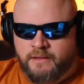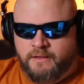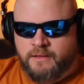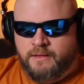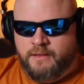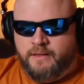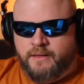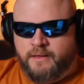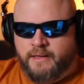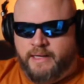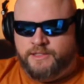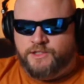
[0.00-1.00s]
And
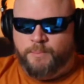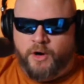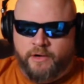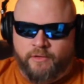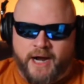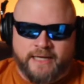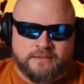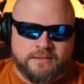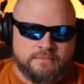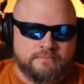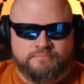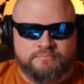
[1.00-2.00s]
Jabari Rice,
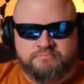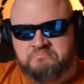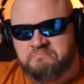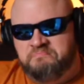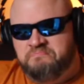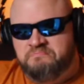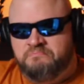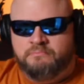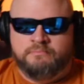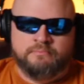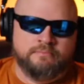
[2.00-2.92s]
I